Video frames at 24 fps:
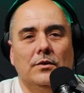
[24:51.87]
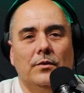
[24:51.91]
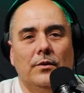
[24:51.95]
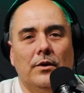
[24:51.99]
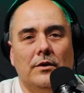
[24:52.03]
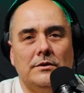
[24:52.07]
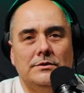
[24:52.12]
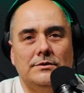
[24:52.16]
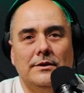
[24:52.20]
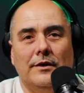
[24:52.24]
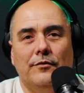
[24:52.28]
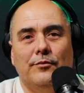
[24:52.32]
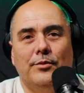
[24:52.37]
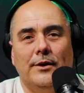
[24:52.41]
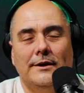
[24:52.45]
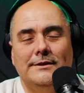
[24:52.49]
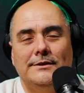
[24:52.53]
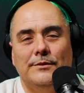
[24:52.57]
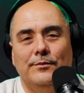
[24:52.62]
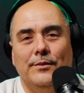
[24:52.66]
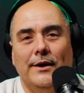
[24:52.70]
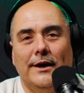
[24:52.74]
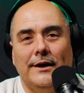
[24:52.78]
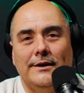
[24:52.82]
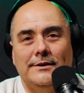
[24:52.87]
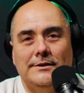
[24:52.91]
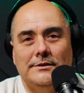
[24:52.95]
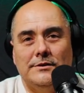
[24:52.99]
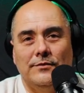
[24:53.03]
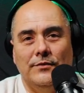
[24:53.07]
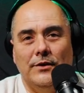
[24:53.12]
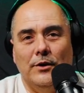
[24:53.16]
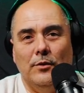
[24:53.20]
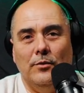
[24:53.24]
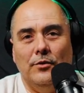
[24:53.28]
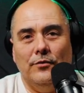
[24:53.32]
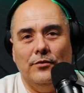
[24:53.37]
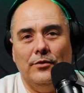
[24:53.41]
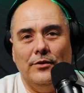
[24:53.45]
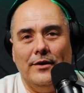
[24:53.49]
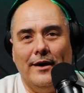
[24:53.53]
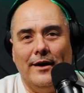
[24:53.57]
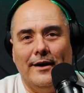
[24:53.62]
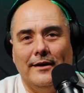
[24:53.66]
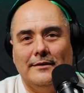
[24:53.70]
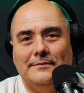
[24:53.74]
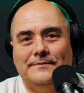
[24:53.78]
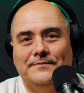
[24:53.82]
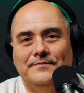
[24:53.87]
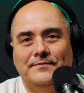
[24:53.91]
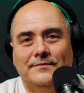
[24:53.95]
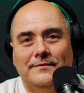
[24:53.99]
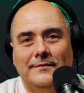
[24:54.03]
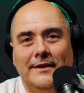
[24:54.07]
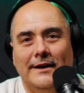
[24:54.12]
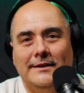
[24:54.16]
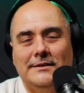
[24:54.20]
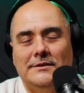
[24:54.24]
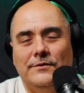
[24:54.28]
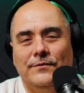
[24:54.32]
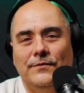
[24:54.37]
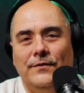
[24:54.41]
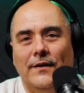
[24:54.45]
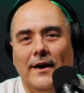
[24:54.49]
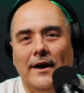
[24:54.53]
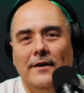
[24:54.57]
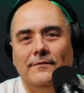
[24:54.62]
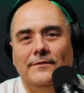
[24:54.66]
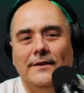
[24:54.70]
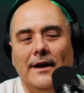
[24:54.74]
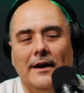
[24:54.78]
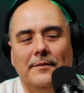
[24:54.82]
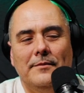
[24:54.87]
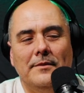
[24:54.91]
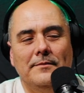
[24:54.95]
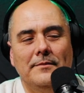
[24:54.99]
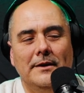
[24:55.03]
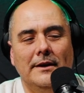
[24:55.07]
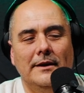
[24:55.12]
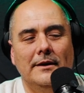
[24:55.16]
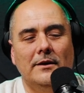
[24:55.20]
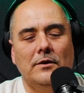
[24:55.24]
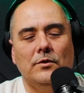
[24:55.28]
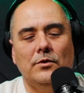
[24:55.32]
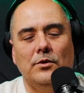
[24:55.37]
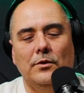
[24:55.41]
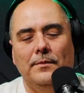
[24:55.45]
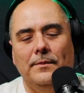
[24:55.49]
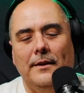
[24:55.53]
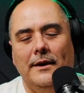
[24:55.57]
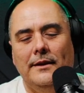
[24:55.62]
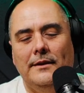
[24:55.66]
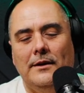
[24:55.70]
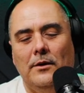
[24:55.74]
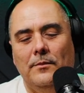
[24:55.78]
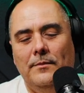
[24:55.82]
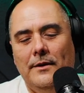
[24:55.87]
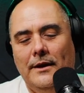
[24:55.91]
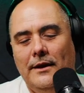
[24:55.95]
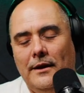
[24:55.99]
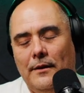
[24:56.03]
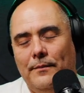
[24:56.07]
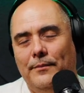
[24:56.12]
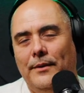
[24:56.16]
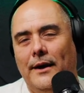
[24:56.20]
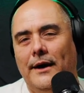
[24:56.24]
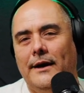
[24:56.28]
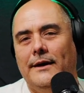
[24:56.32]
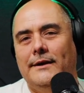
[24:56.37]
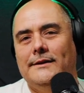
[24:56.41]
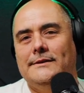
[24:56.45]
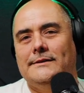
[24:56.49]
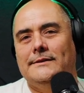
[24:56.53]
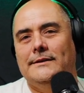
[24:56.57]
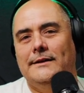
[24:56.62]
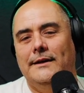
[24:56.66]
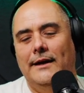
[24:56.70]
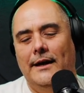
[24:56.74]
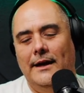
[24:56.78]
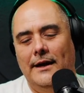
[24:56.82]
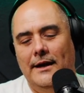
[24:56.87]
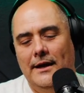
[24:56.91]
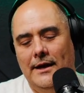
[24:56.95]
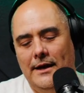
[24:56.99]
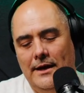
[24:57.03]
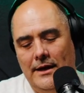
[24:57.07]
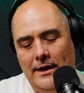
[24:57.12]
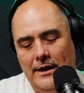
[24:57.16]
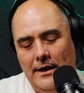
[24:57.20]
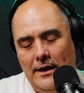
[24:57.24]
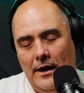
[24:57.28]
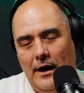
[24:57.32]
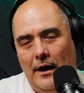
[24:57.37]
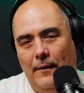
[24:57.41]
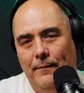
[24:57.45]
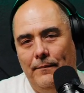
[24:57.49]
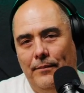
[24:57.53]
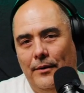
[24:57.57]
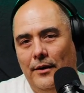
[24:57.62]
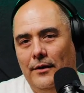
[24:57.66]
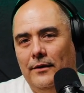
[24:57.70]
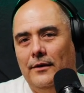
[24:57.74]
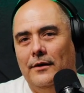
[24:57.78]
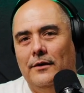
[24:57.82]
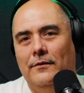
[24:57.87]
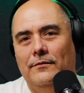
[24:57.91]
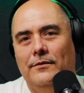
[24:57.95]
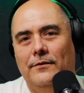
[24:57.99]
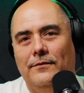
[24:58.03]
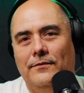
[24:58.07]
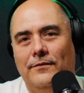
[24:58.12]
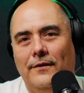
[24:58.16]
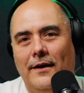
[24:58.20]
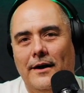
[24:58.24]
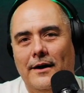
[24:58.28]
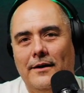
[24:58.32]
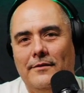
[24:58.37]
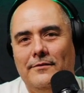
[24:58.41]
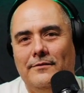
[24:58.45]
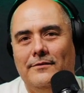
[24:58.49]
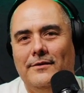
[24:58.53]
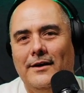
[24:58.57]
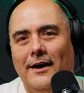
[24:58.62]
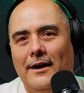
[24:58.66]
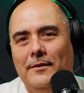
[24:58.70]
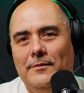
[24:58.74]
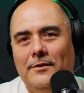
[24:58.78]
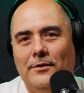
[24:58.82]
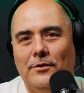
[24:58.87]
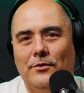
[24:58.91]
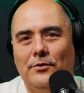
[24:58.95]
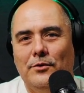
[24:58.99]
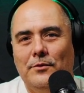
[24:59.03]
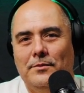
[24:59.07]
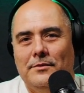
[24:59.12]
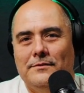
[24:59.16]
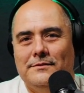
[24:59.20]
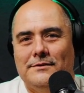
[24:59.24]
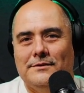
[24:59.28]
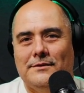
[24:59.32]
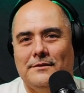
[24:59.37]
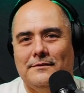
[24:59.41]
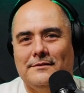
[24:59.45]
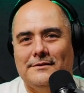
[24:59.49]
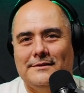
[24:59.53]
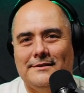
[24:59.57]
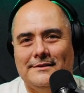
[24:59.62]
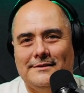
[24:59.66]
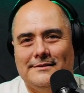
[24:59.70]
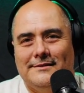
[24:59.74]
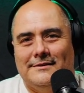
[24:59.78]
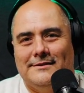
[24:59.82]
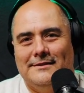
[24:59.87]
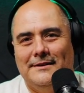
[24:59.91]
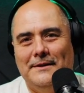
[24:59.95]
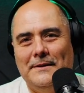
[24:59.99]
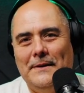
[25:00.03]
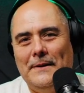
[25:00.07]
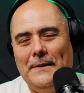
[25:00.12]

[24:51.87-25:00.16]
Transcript: we also have pricing packages available for that. That's the 5 Diamond Media Group and our media package today, a part of the 5 Diamond Group of services.